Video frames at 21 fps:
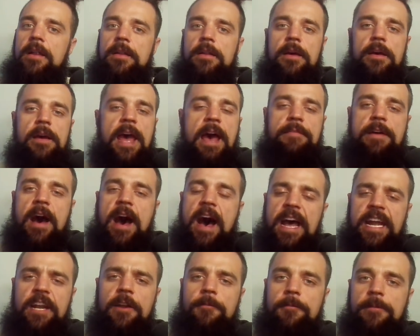have a
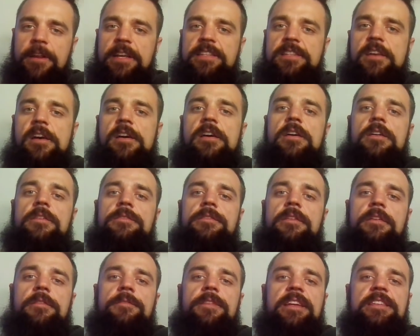higher risk of
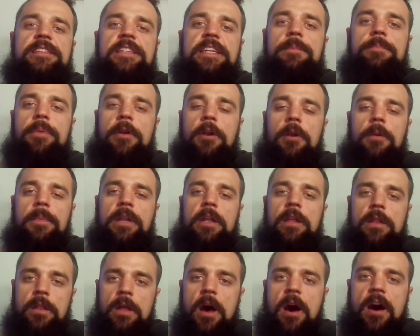facing
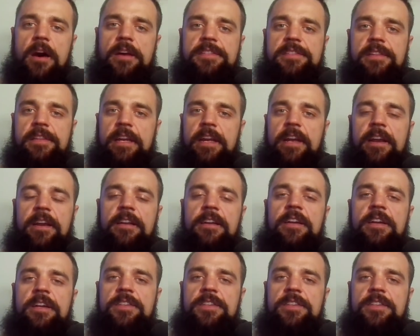impermanent loss there.